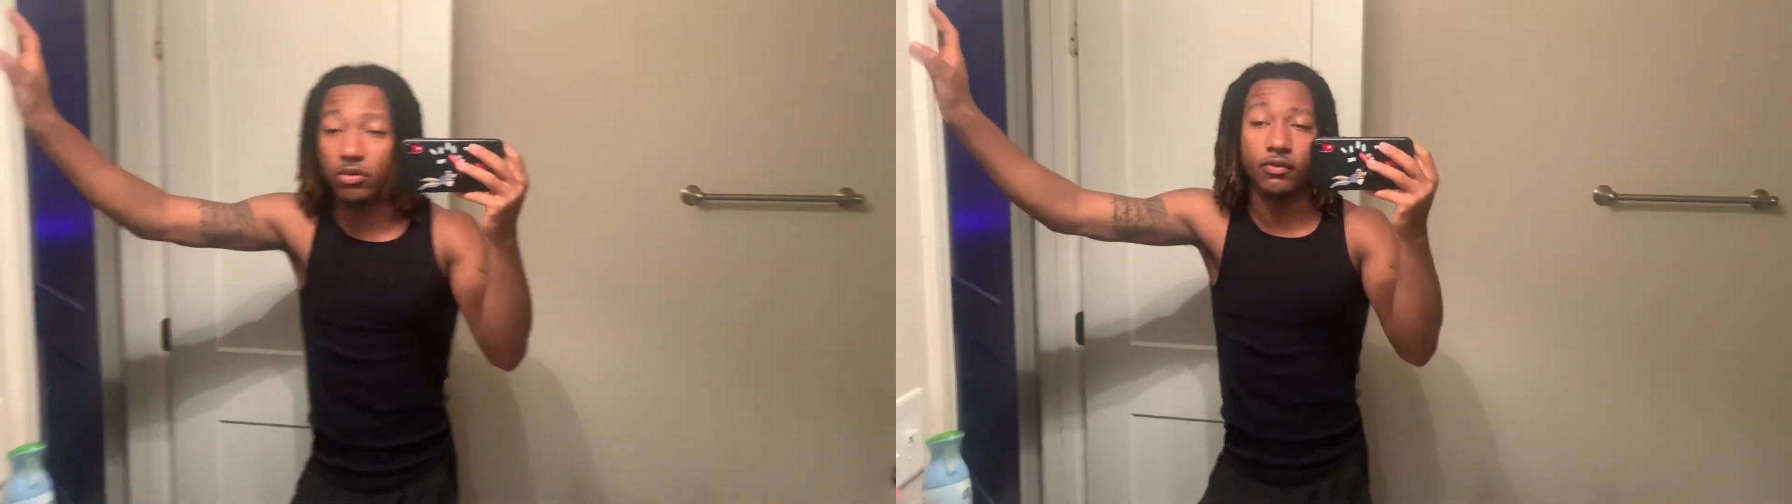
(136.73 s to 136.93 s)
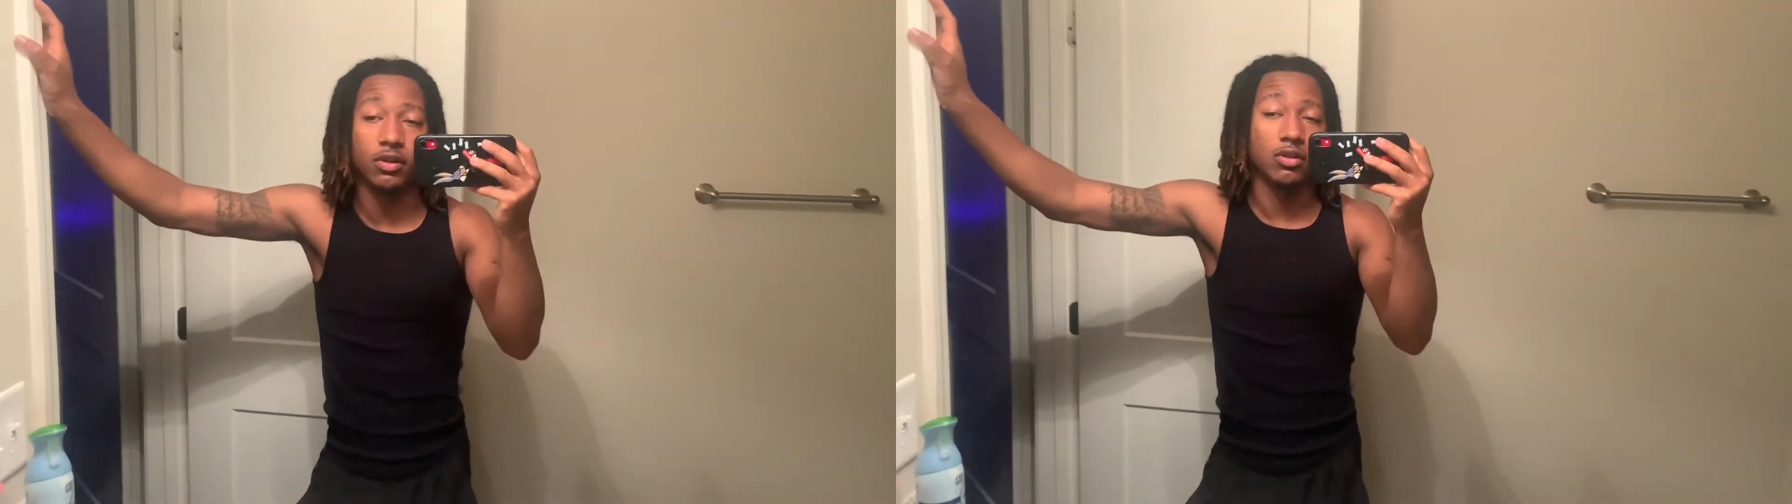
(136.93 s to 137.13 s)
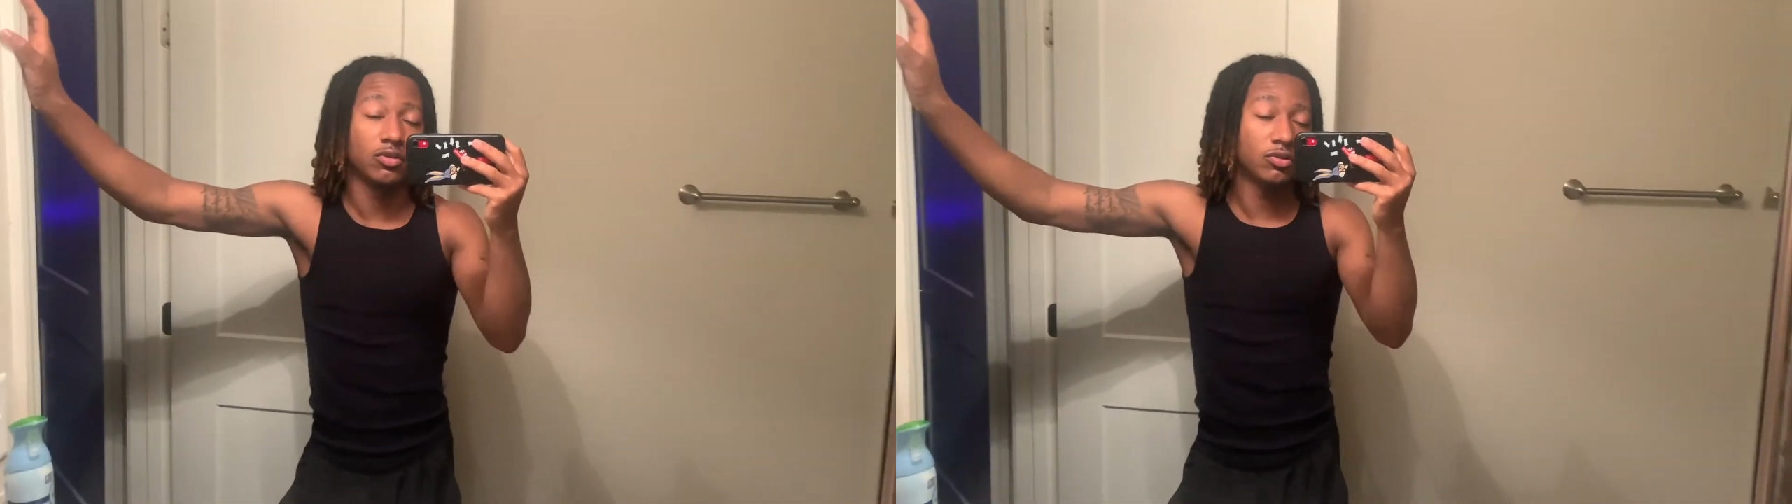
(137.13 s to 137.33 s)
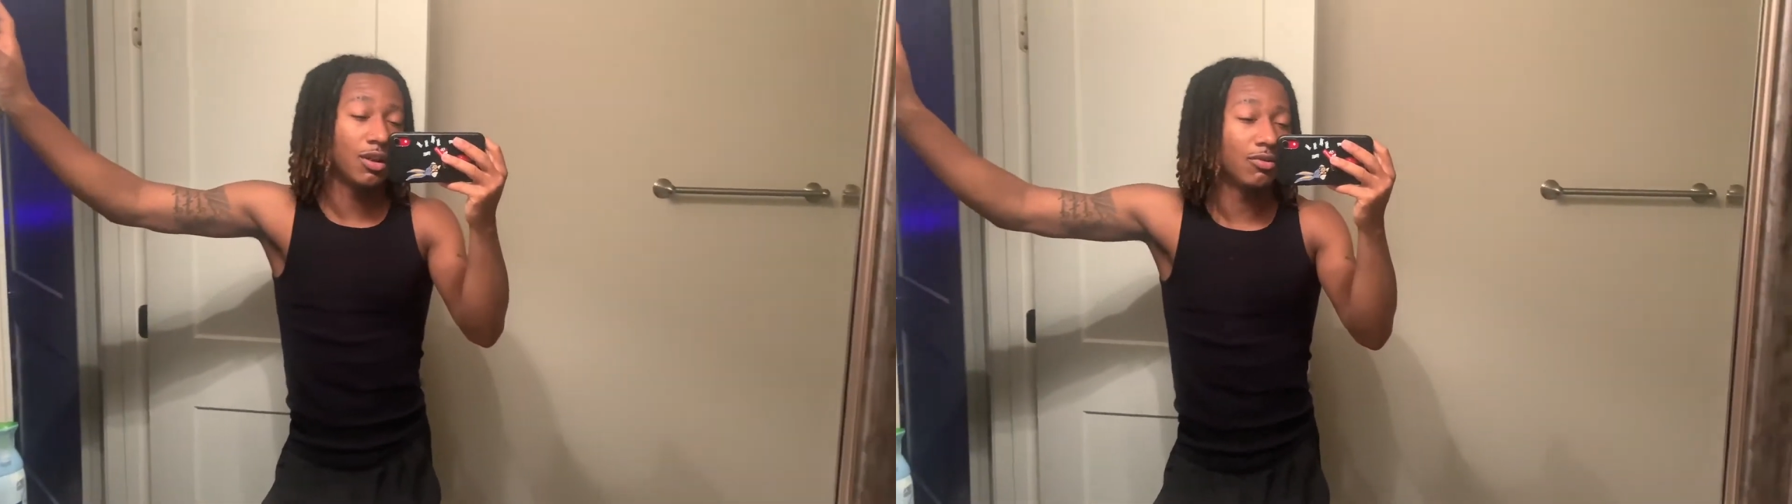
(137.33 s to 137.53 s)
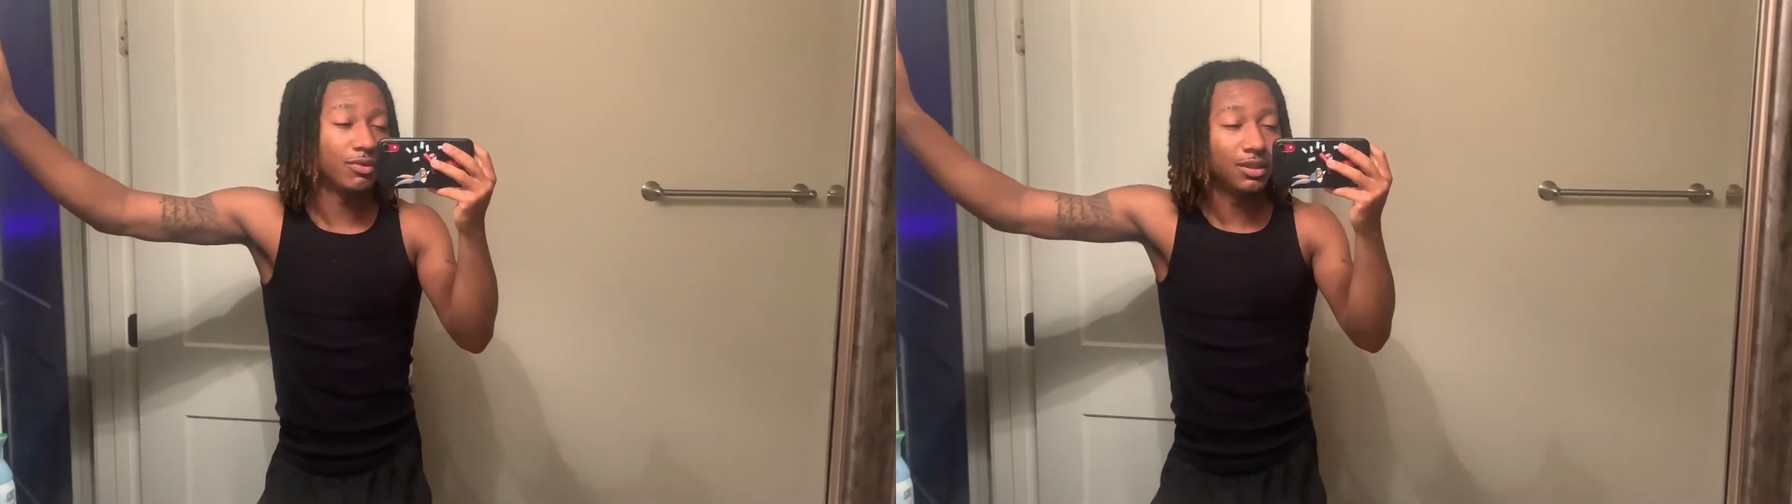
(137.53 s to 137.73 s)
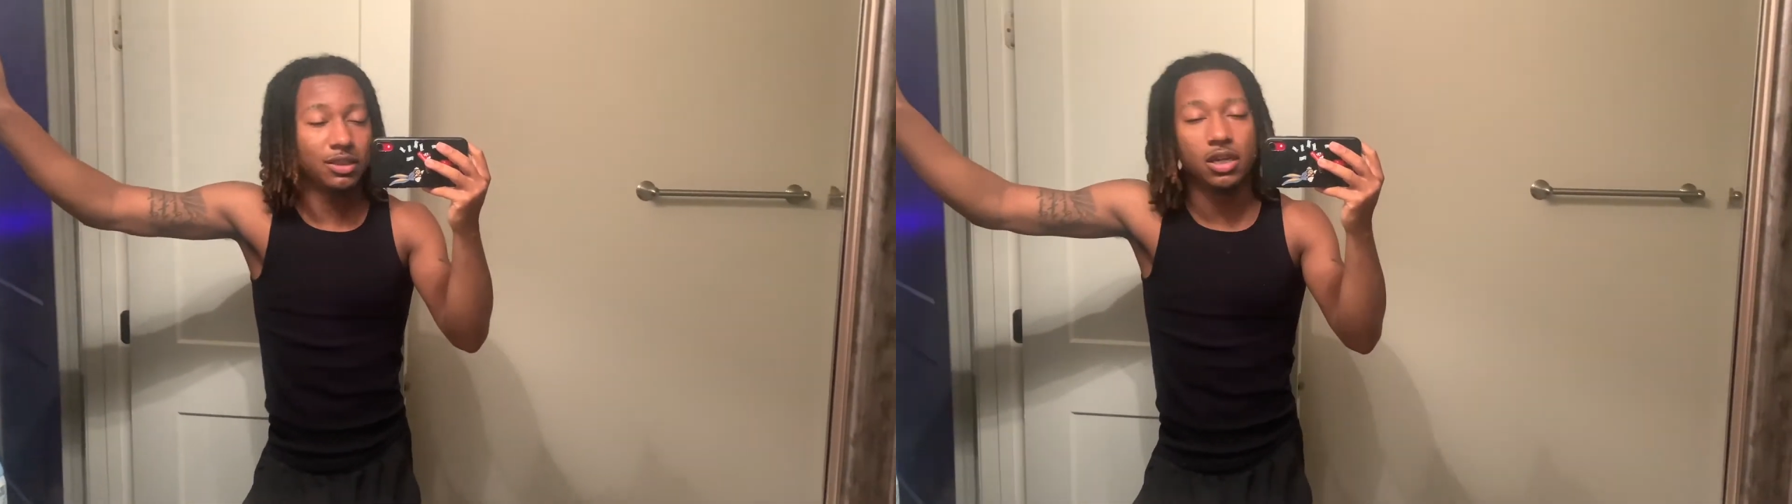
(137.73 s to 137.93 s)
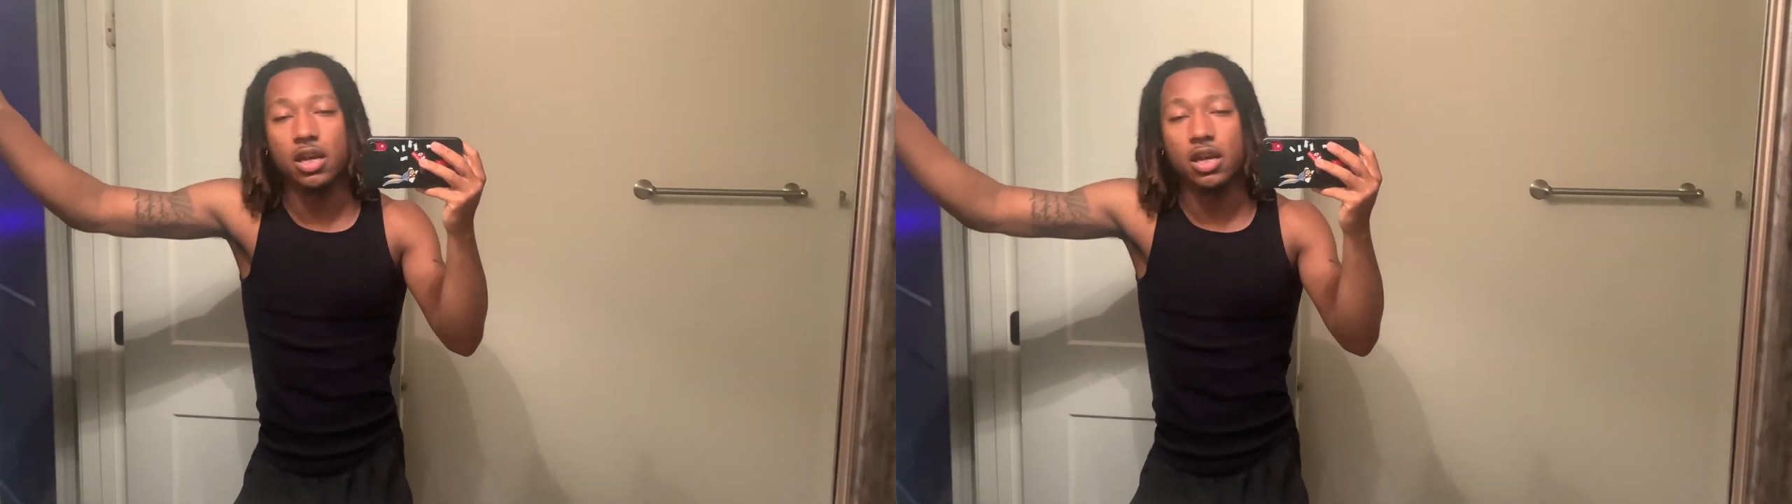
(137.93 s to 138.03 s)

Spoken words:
for y'all. So I really